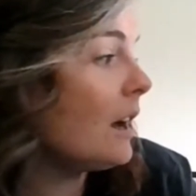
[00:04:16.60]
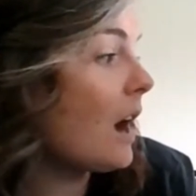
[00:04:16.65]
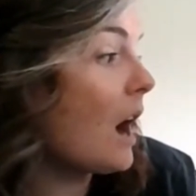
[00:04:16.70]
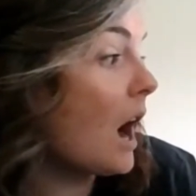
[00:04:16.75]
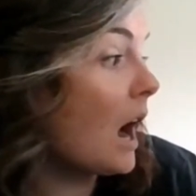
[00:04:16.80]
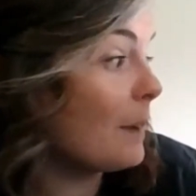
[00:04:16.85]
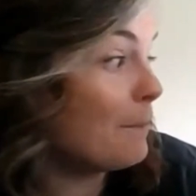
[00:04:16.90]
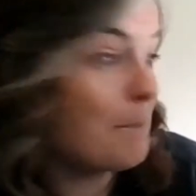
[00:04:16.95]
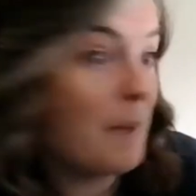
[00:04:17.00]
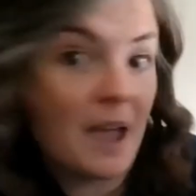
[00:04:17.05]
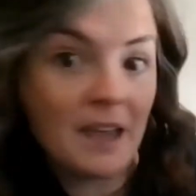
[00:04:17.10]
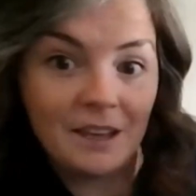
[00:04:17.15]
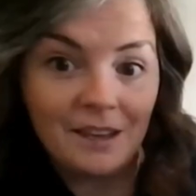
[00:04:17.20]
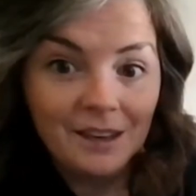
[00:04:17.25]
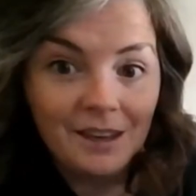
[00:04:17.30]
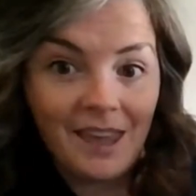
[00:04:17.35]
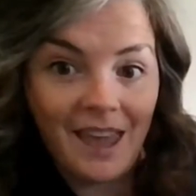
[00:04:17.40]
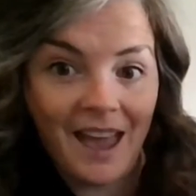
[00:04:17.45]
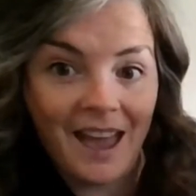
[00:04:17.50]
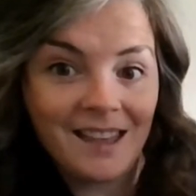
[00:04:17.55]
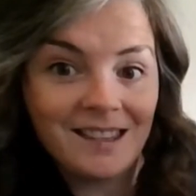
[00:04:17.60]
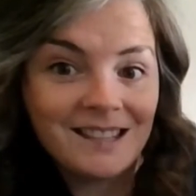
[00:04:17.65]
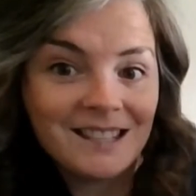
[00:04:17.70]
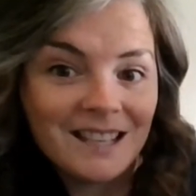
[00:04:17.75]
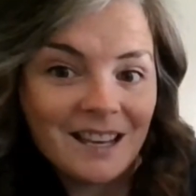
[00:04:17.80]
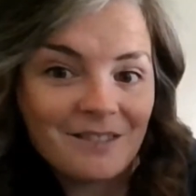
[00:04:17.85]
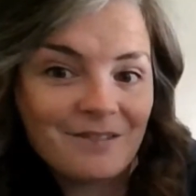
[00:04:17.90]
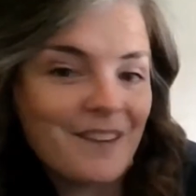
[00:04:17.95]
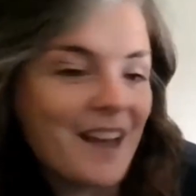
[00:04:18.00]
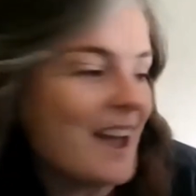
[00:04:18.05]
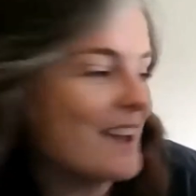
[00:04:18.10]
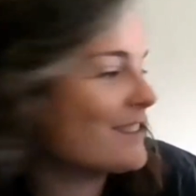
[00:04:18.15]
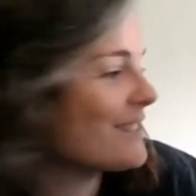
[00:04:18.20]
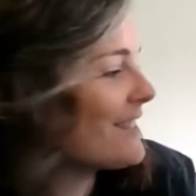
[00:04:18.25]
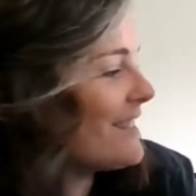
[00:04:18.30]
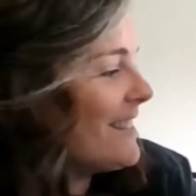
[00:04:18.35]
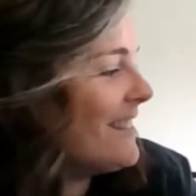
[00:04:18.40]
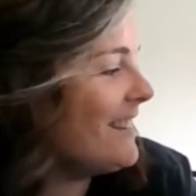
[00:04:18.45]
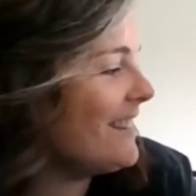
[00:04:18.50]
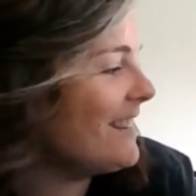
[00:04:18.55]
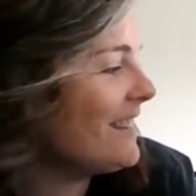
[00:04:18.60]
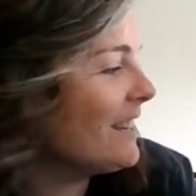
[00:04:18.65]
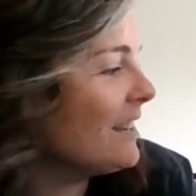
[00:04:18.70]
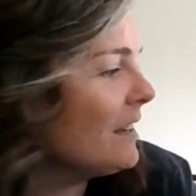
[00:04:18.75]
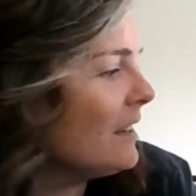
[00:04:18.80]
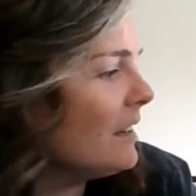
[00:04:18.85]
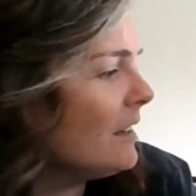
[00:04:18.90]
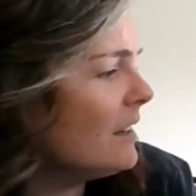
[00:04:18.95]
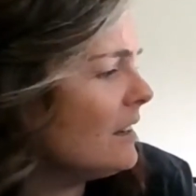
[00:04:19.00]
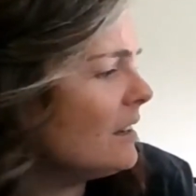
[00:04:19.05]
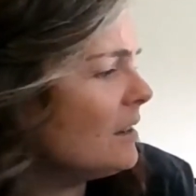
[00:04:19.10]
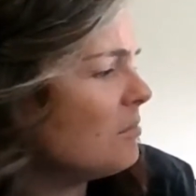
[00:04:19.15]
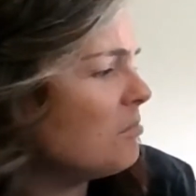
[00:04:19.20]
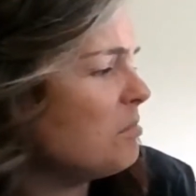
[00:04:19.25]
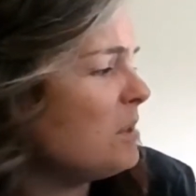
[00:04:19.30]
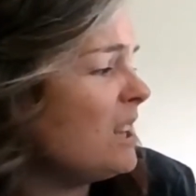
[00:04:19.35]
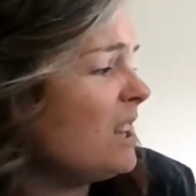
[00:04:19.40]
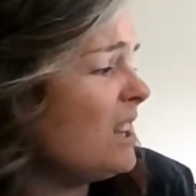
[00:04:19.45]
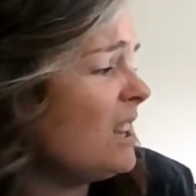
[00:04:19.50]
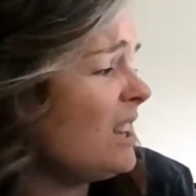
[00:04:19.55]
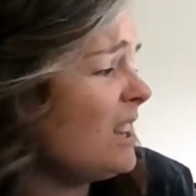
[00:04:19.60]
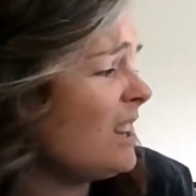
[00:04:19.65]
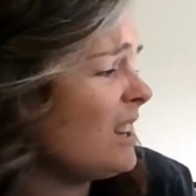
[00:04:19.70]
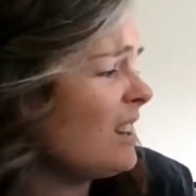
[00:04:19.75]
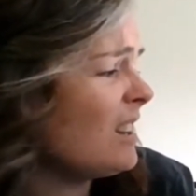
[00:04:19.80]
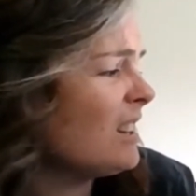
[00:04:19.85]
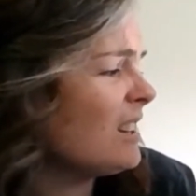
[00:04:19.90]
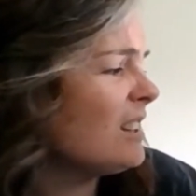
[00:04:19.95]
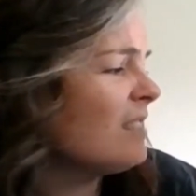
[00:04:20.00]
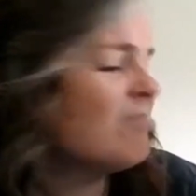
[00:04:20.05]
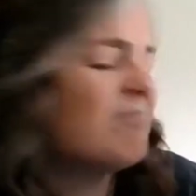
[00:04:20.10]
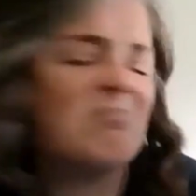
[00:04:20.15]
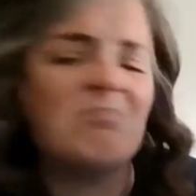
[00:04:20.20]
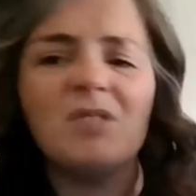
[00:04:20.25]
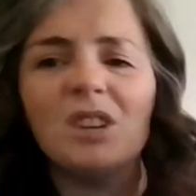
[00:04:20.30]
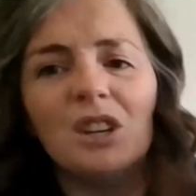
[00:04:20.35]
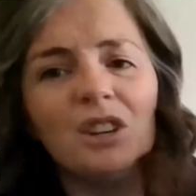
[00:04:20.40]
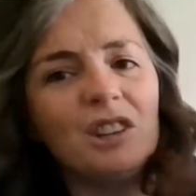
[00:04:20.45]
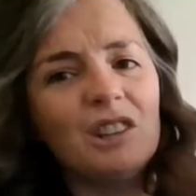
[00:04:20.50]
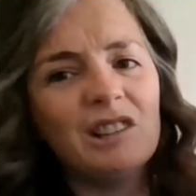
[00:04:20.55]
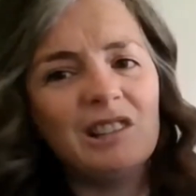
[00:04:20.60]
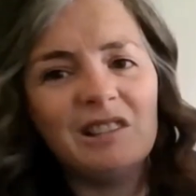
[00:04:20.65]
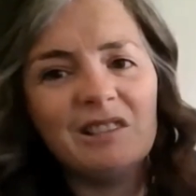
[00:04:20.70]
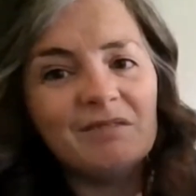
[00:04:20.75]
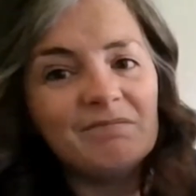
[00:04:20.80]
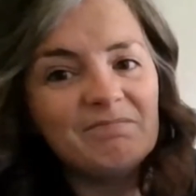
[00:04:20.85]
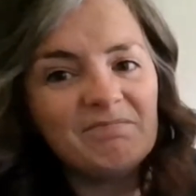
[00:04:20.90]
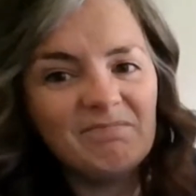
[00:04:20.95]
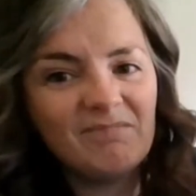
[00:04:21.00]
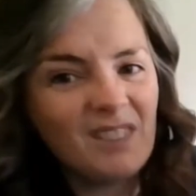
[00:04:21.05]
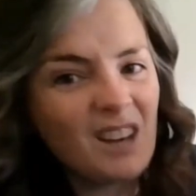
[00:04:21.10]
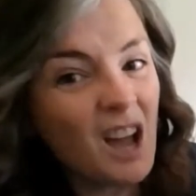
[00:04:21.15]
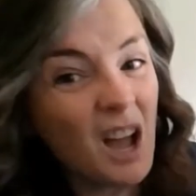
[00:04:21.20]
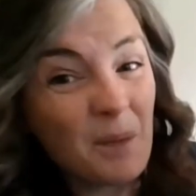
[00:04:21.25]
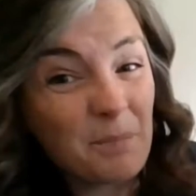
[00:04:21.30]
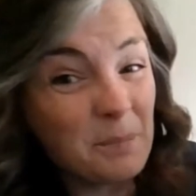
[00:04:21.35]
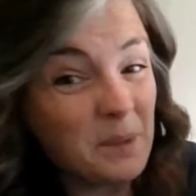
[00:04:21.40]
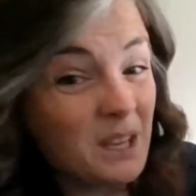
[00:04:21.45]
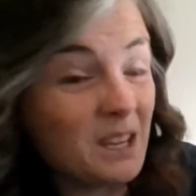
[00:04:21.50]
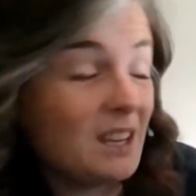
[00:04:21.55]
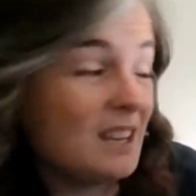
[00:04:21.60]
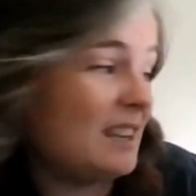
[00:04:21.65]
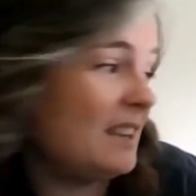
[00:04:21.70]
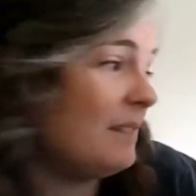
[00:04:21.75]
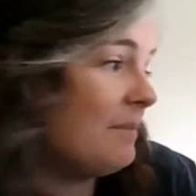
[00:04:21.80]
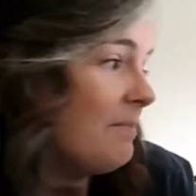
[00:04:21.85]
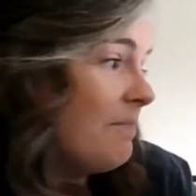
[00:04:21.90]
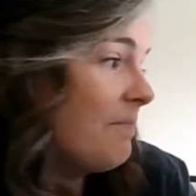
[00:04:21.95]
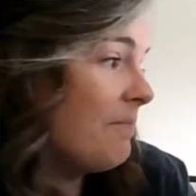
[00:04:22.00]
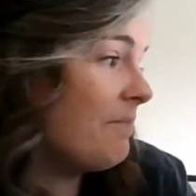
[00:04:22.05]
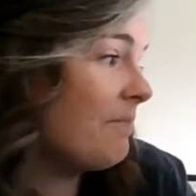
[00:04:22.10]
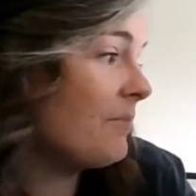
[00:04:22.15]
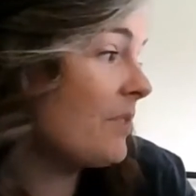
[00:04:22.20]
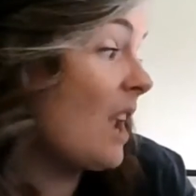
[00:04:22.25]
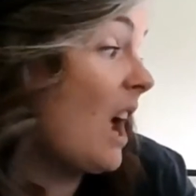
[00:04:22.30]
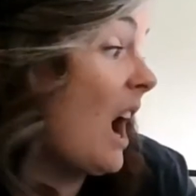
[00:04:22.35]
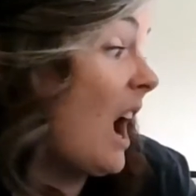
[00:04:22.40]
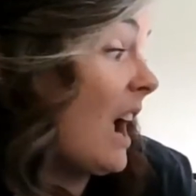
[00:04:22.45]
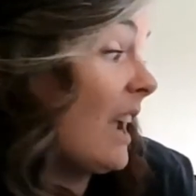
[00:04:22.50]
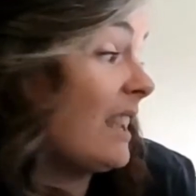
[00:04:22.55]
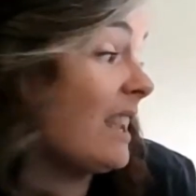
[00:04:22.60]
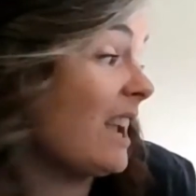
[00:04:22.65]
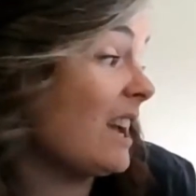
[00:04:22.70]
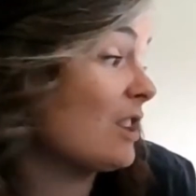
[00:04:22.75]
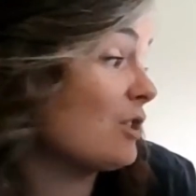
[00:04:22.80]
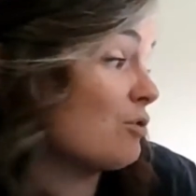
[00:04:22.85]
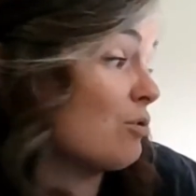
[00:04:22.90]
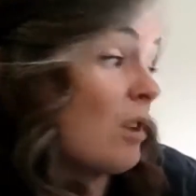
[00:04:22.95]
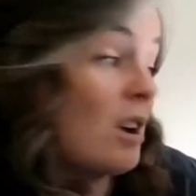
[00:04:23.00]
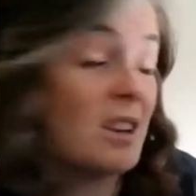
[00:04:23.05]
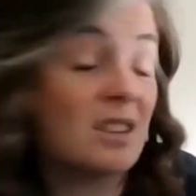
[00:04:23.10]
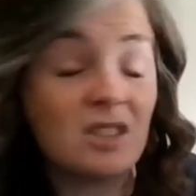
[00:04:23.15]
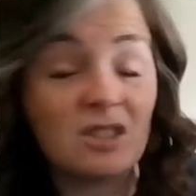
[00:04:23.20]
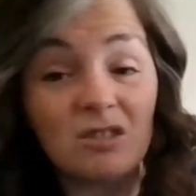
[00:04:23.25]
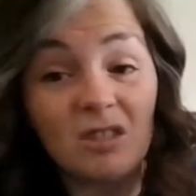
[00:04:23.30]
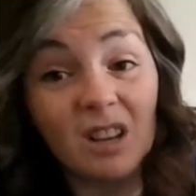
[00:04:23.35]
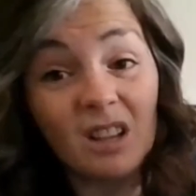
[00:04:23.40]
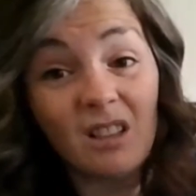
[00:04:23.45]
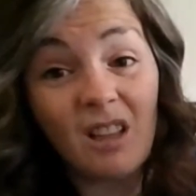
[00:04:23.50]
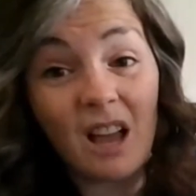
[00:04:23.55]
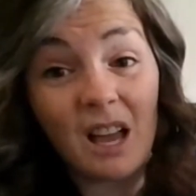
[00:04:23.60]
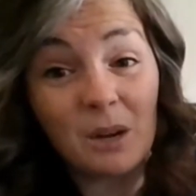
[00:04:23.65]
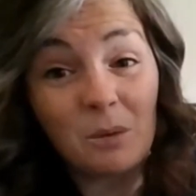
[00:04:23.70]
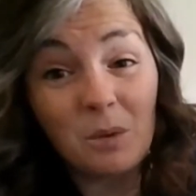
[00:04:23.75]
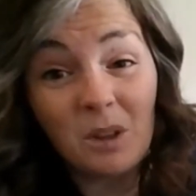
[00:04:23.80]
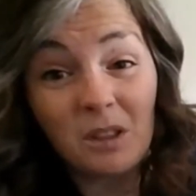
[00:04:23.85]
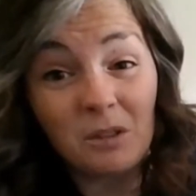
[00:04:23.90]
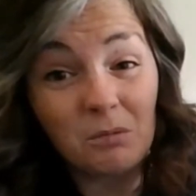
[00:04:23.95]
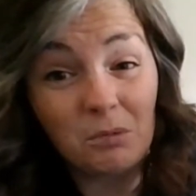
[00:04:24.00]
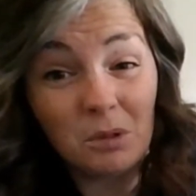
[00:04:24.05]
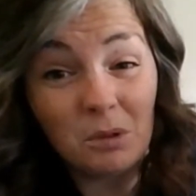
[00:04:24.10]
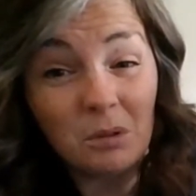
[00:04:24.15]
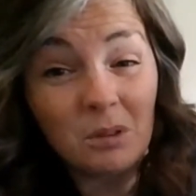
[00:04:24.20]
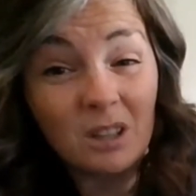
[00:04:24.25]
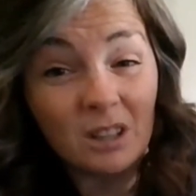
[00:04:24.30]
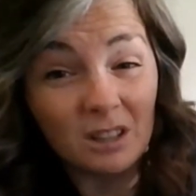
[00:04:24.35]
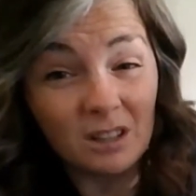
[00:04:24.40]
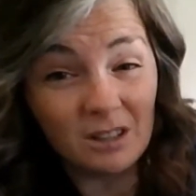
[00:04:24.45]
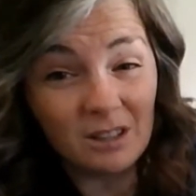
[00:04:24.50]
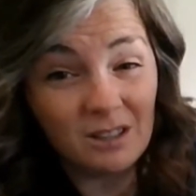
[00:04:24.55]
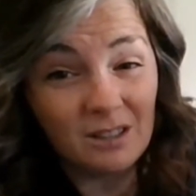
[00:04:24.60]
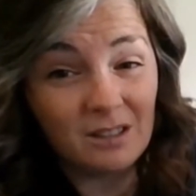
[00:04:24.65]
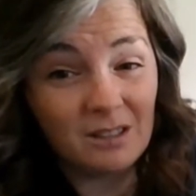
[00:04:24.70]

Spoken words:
I bet you can, said Vashti. Me? No, not me. I can't draw a straight line with a ruler.